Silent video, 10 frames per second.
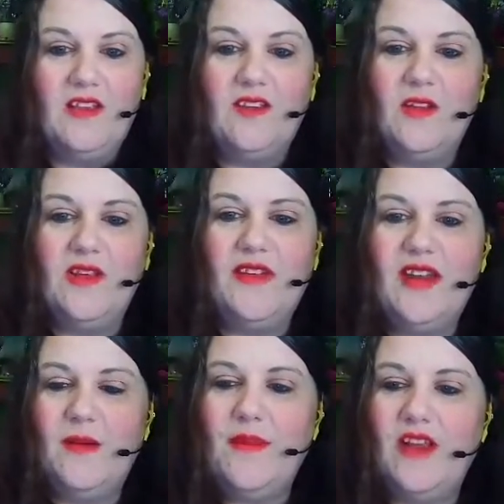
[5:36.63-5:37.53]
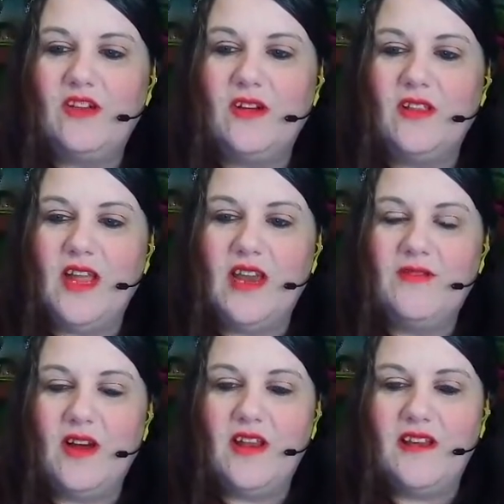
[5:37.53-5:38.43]
So living a magical
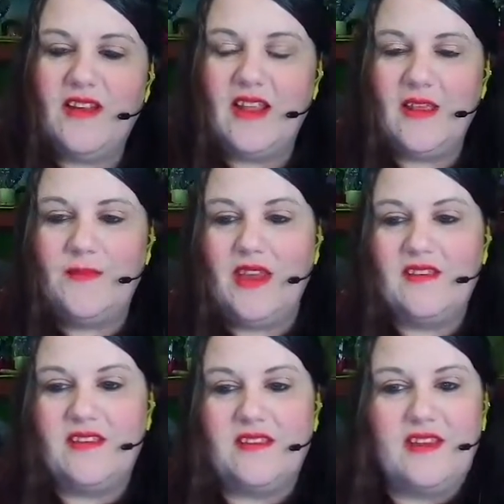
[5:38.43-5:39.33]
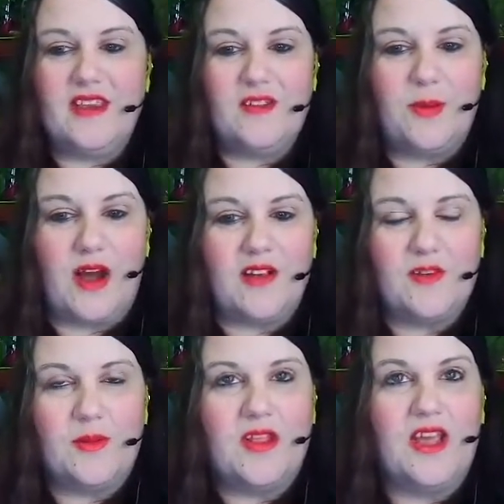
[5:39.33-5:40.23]
life on a daily basis is
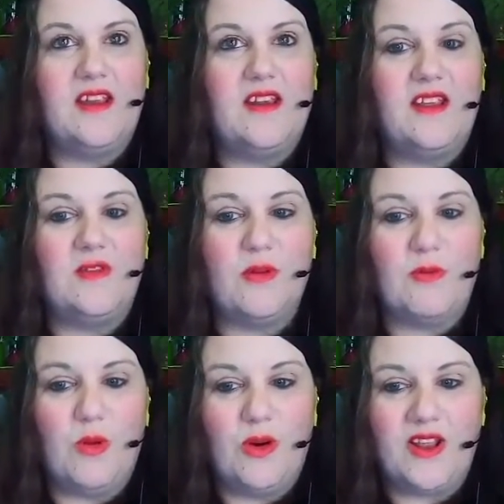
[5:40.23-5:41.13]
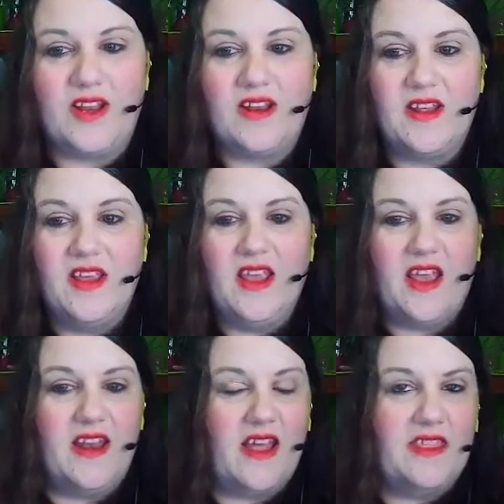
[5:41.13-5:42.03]
possible, and it is rewarding.
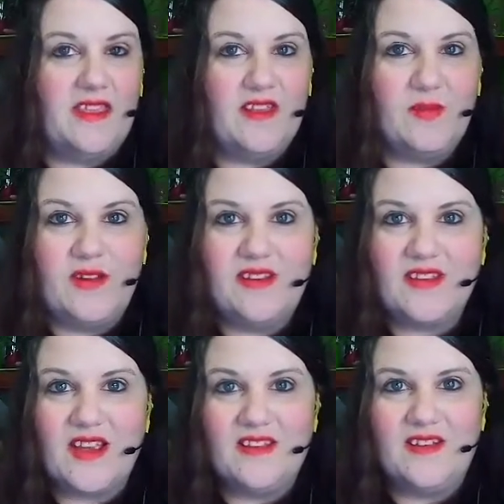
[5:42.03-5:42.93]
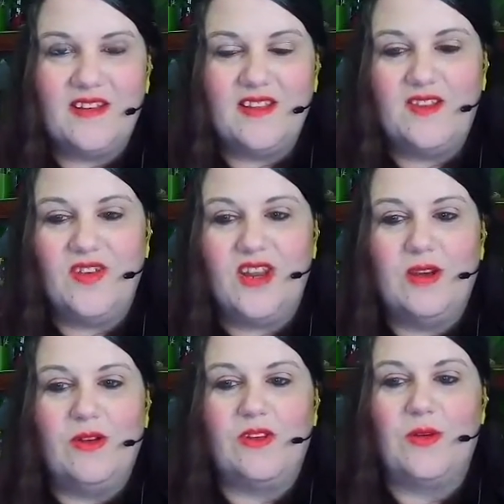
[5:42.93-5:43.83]
And nothing that's been discussed in this
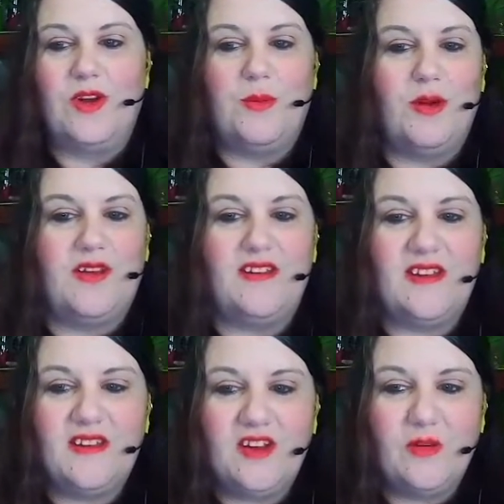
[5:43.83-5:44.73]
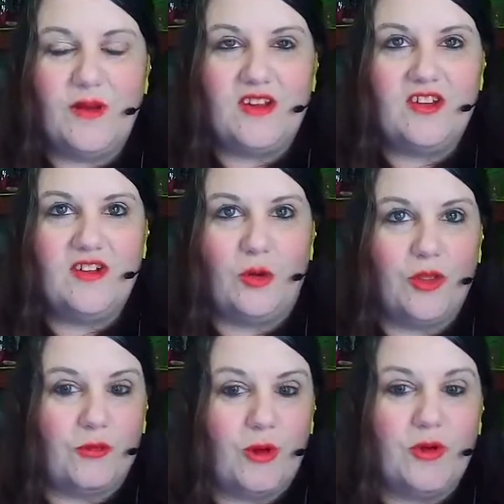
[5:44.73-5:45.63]
video is going to put a dent in your budget
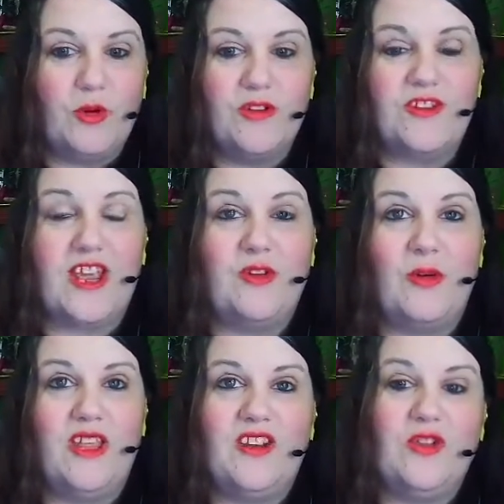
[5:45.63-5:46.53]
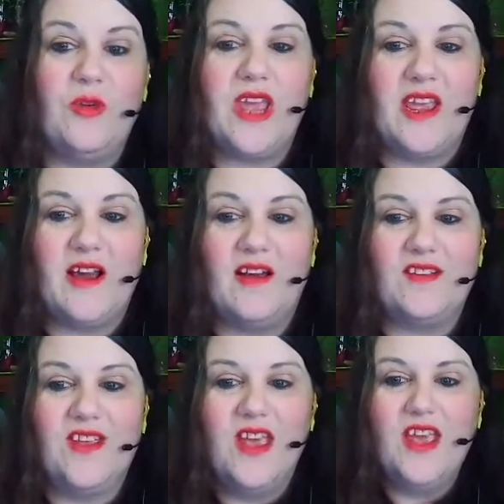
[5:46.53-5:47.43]
or throw your schedule into chaos.